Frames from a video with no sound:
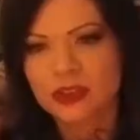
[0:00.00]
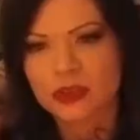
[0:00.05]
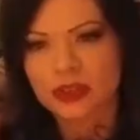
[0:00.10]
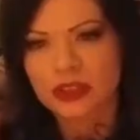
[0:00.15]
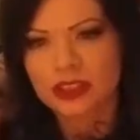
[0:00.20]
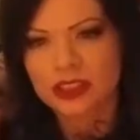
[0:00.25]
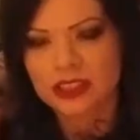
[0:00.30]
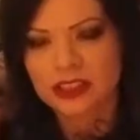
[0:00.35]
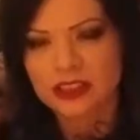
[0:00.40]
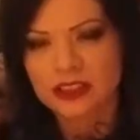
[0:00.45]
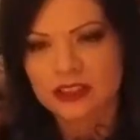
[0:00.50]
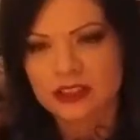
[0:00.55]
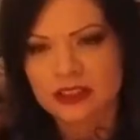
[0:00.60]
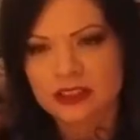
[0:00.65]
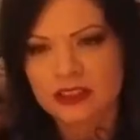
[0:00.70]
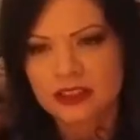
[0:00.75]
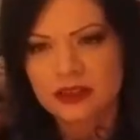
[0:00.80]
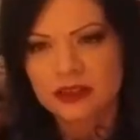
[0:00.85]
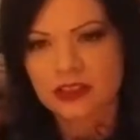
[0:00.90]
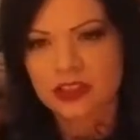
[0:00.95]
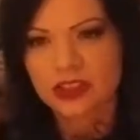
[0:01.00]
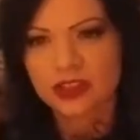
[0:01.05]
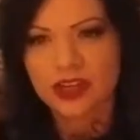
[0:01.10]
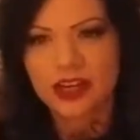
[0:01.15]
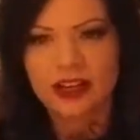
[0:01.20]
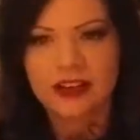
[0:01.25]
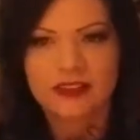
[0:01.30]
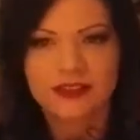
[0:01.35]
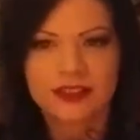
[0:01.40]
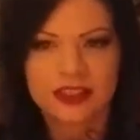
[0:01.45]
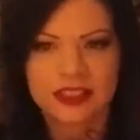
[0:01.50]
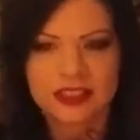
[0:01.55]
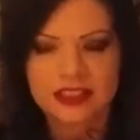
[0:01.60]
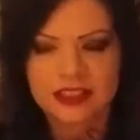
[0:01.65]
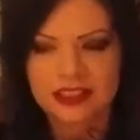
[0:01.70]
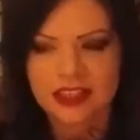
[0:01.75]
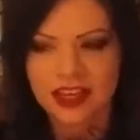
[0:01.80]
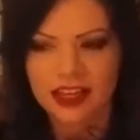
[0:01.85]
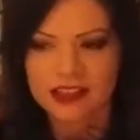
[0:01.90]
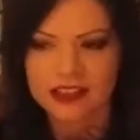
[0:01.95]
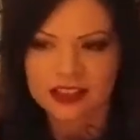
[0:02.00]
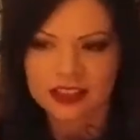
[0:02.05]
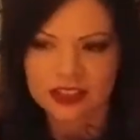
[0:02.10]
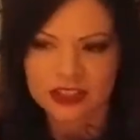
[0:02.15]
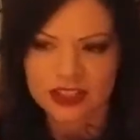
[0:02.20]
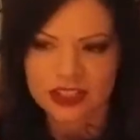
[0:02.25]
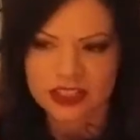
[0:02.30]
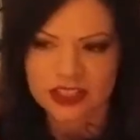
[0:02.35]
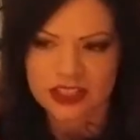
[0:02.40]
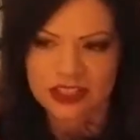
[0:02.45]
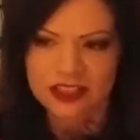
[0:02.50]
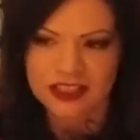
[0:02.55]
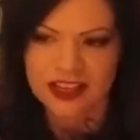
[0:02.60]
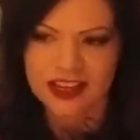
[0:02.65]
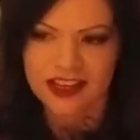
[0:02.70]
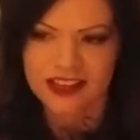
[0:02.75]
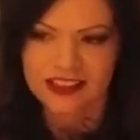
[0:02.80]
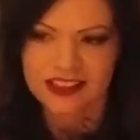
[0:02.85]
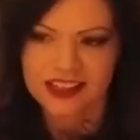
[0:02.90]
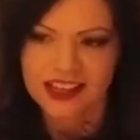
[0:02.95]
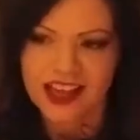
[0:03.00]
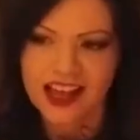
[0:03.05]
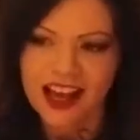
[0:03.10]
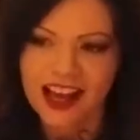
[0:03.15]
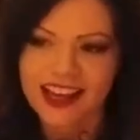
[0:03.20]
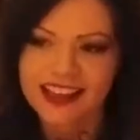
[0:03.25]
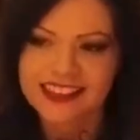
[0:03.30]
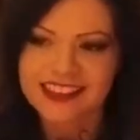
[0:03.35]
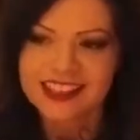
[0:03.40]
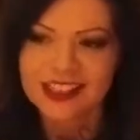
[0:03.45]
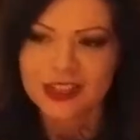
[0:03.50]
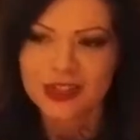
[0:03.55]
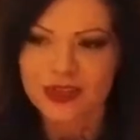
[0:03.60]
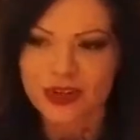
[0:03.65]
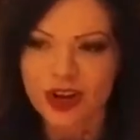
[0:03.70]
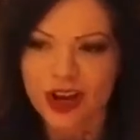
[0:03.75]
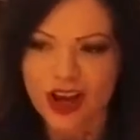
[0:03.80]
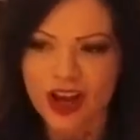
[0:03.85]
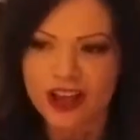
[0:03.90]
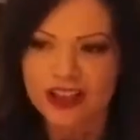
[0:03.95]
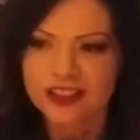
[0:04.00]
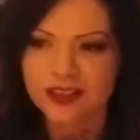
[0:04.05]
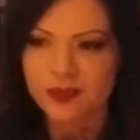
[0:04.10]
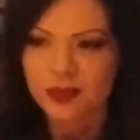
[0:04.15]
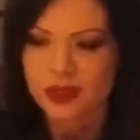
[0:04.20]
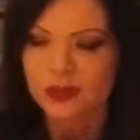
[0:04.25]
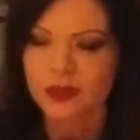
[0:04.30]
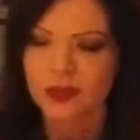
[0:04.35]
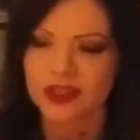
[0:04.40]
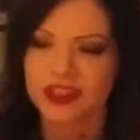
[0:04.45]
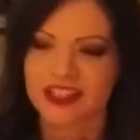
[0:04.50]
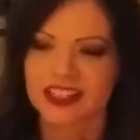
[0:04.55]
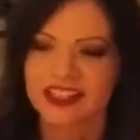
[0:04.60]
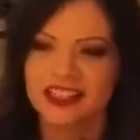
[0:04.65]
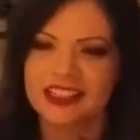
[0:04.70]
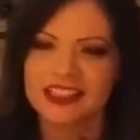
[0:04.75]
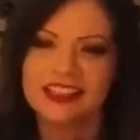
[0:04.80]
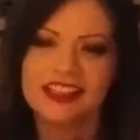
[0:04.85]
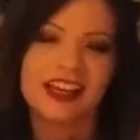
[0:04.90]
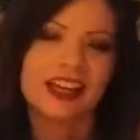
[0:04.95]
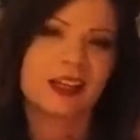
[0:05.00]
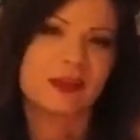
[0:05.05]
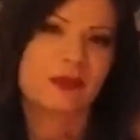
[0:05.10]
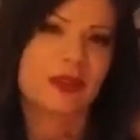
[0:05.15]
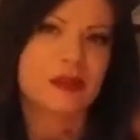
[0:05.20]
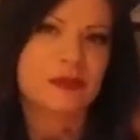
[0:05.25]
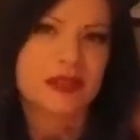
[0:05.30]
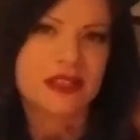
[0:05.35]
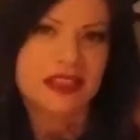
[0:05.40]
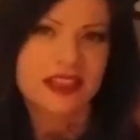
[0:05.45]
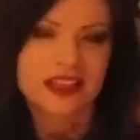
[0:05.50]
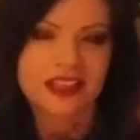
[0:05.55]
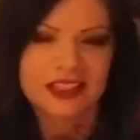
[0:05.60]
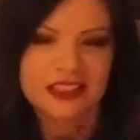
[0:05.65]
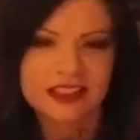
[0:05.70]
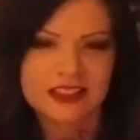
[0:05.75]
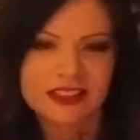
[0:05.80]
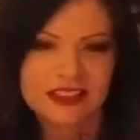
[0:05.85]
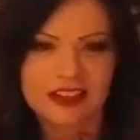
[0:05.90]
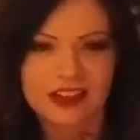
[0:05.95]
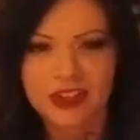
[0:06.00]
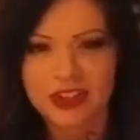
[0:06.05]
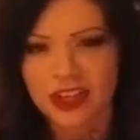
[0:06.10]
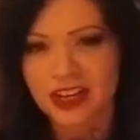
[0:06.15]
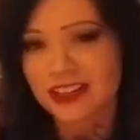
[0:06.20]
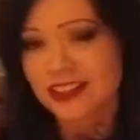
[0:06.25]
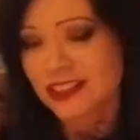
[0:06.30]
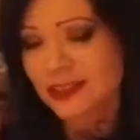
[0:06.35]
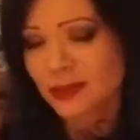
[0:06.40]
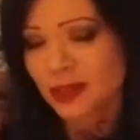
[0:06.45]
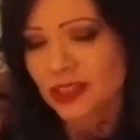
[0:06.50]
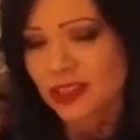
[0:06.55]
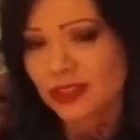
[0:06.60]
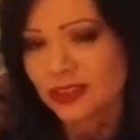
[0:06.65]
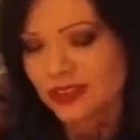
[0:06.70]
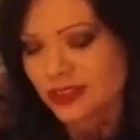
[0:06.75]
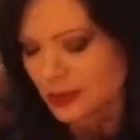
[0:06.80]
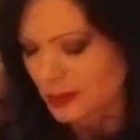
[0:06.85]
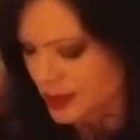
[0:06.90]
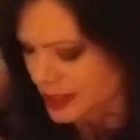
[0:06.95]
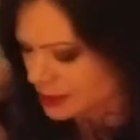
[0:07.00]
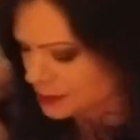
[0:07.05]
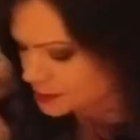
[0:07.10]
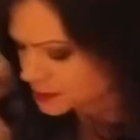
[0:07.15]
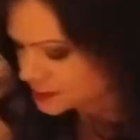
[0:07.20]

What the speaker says: healed. You have this energy that I think draws people in, and maybe they underestimate you a little bit.